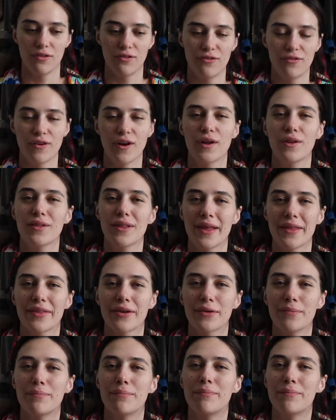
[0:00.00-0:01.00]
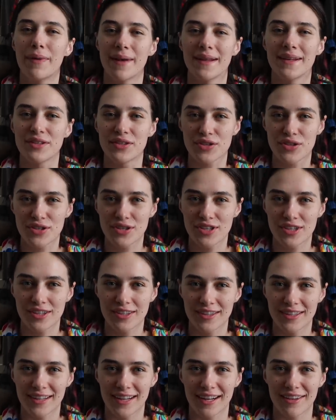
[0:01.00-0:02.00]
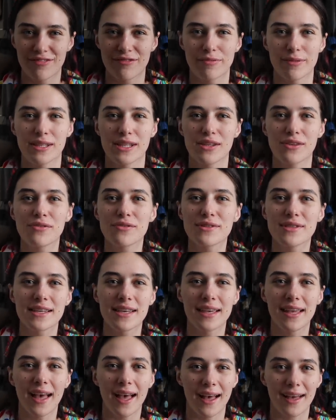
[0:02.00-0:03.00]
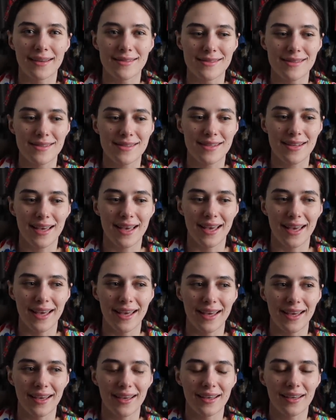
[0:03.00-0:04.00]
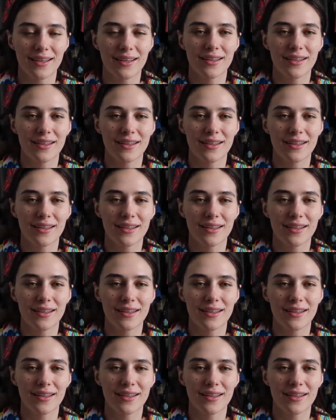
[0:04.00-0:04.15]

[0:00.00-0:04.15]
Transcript: faux leather bench that I've been using as a